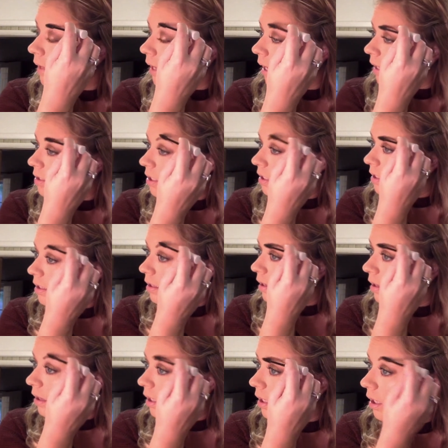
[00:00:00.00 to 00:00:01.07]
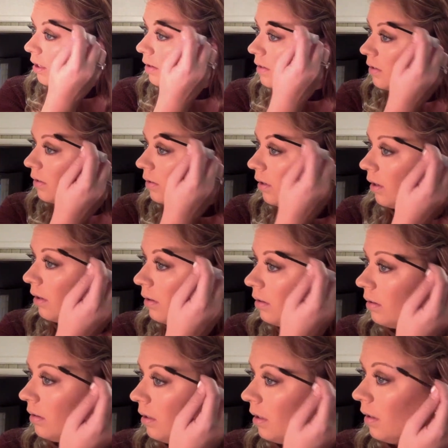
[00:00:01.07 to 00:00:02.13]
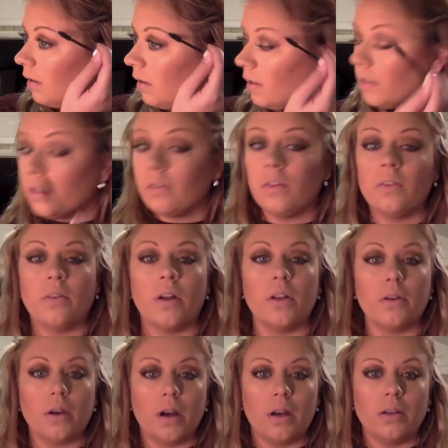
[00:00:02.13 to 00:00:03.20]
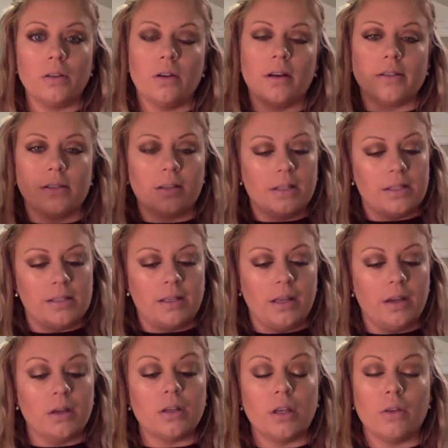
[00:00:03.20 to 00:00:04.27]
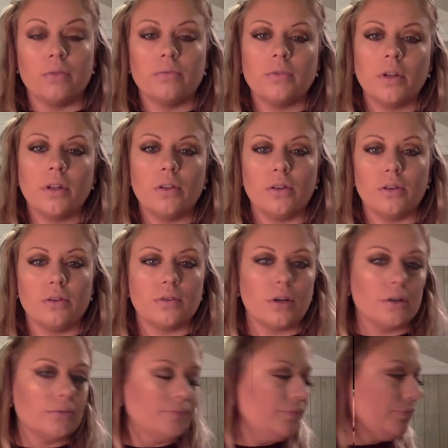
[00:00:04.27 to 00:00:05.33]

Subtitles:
And she's the cutest little girl. So if you follow her, you'll also get to see her cute little girl.